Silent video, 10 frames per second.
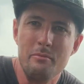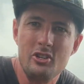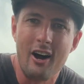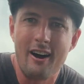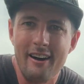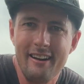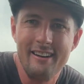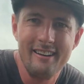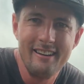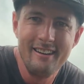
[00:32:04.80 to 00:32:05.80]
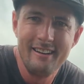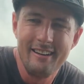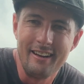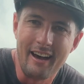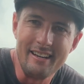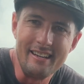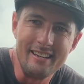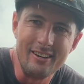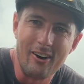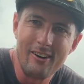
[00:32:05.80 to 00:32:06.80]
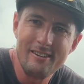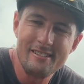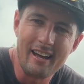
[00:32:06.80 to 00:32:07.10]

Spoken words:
shot, 98 yards.